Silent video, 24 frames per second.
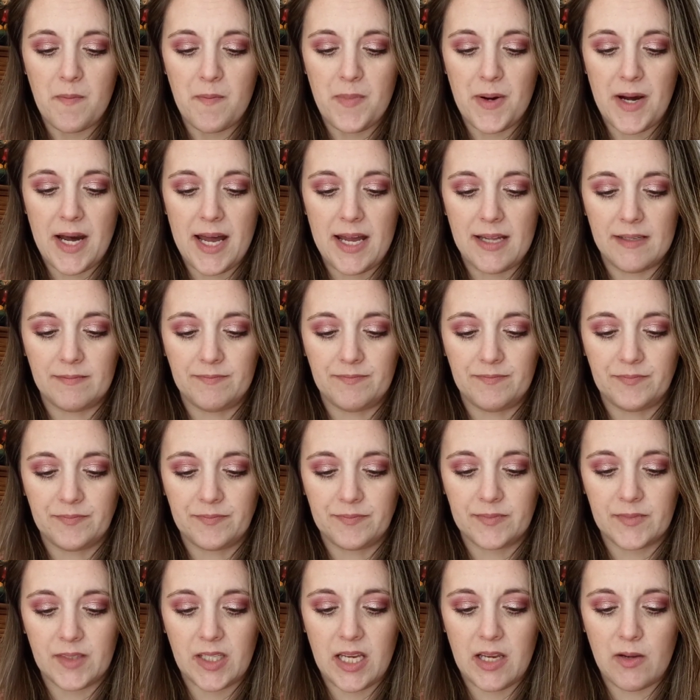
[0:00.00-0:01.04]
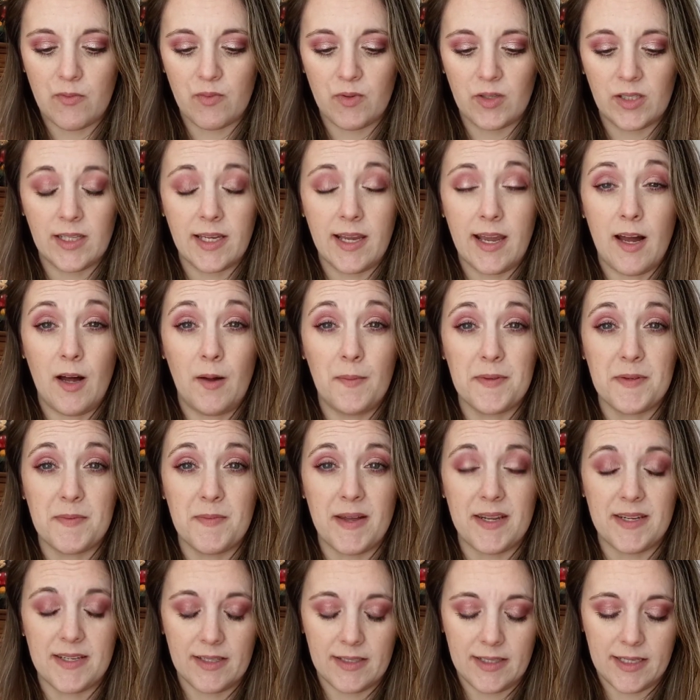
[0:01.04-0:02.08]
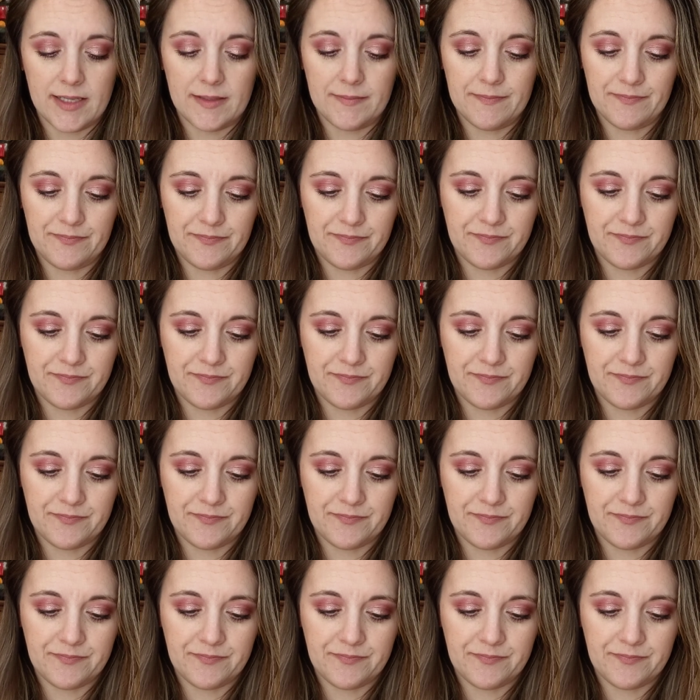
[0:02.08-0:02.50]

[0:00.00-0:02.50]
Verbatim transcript: But it really helps mentally.